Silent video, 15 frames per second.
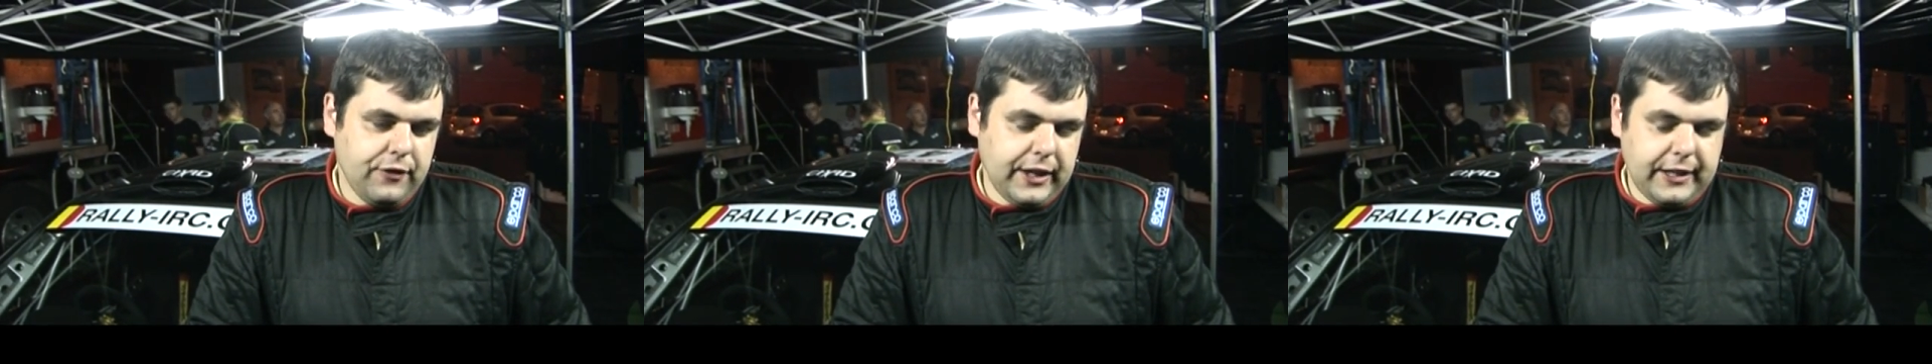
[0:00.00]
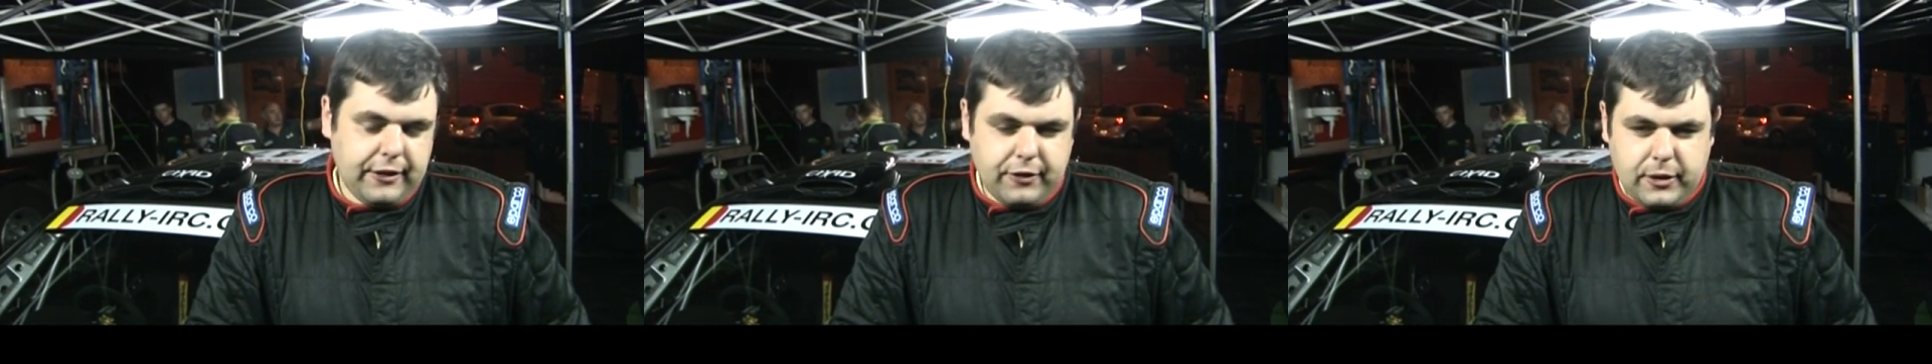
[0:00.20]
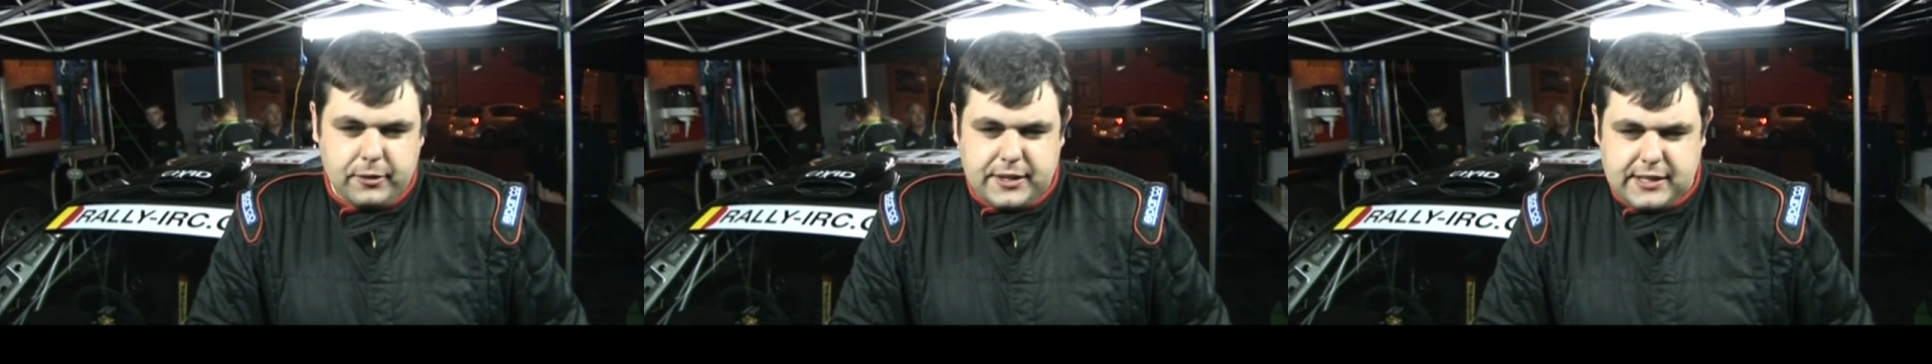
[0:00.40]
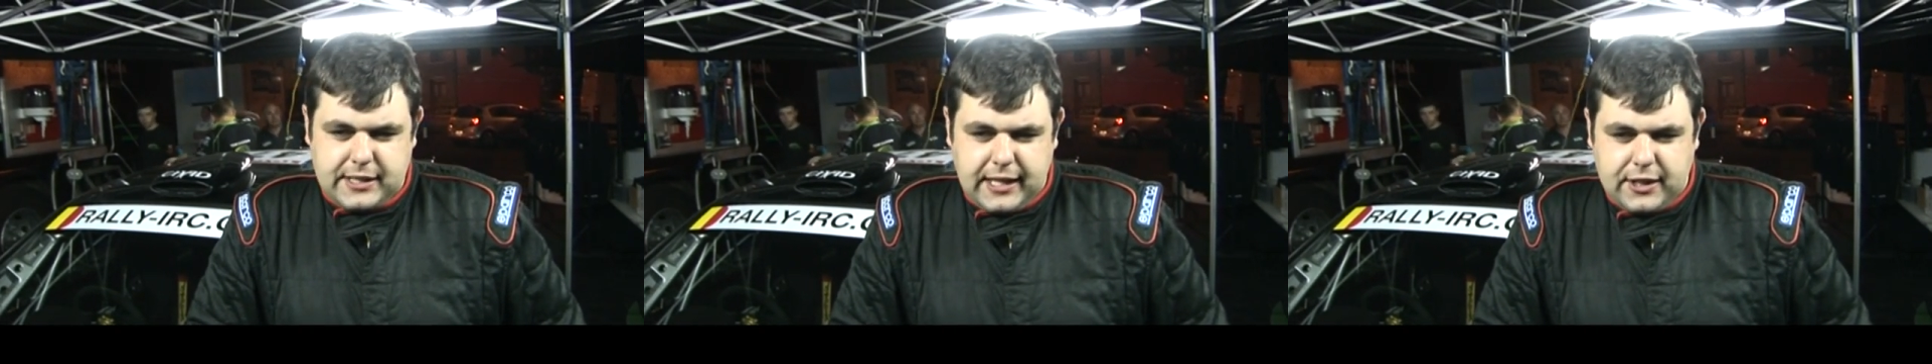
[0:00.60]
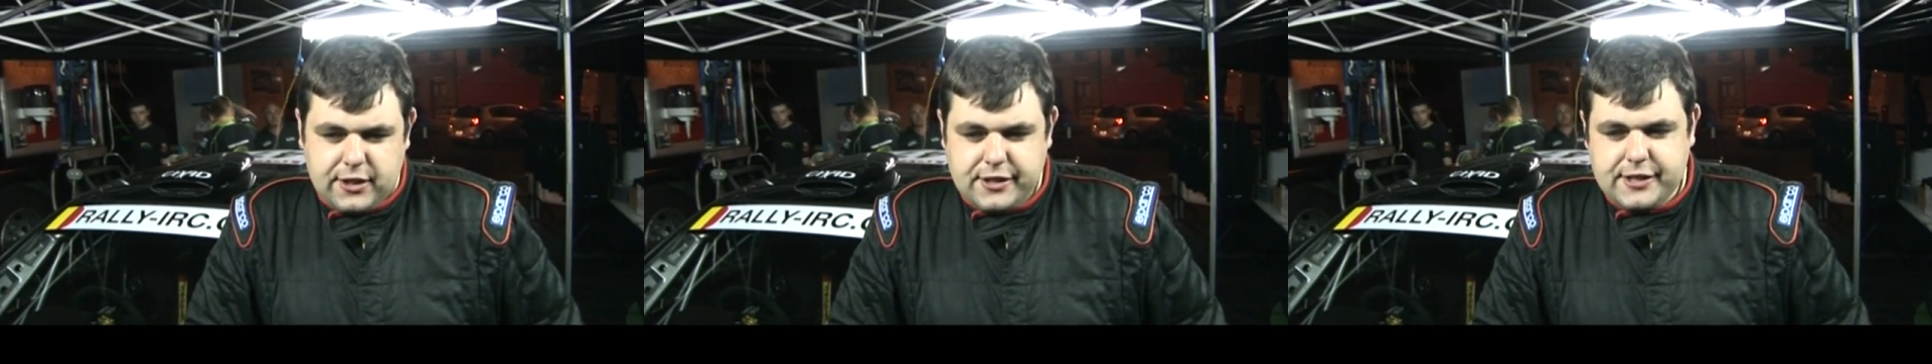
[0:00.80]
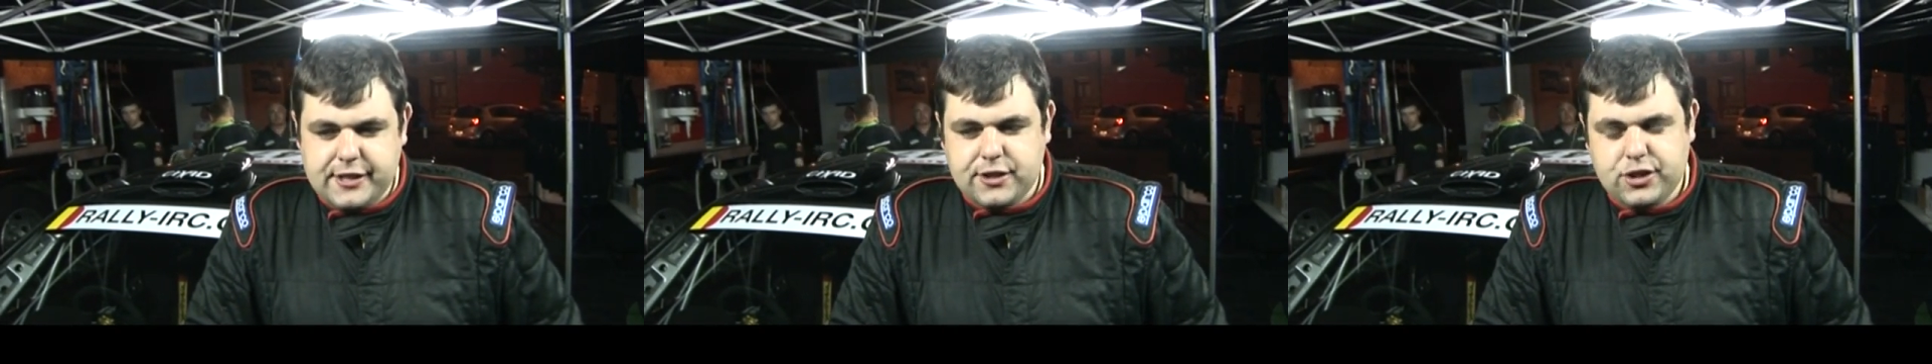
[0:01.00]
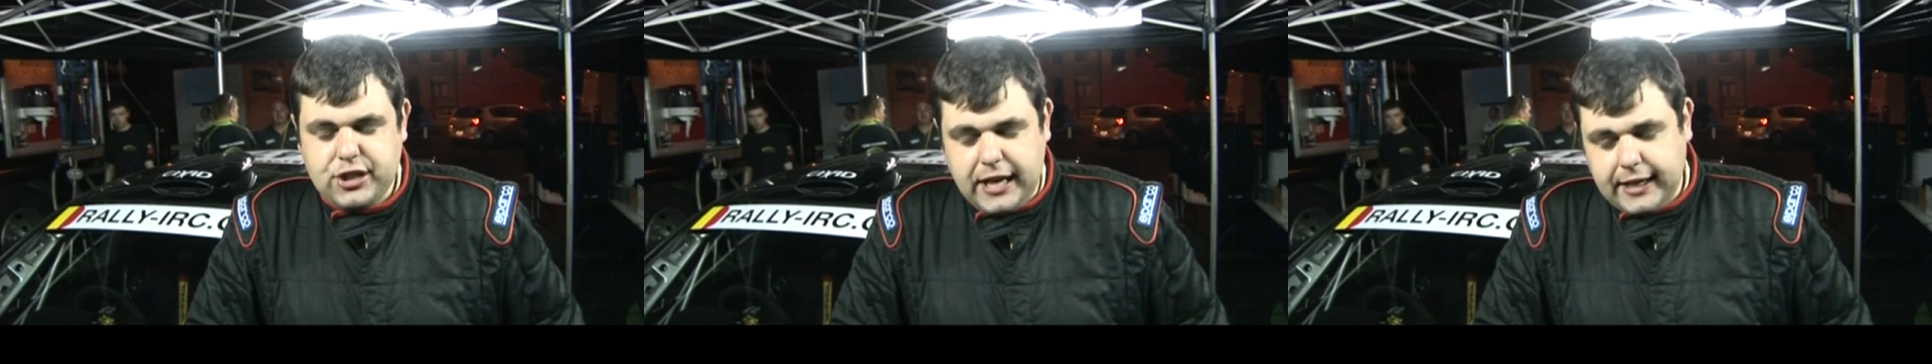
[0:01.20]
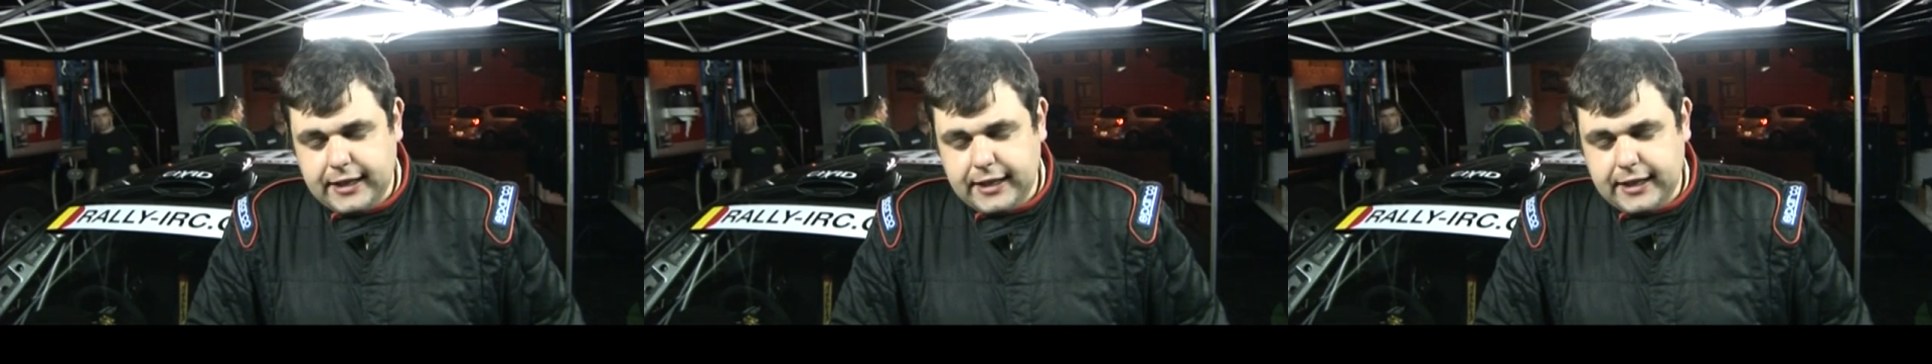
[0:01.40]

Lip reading: way of getting around the stages and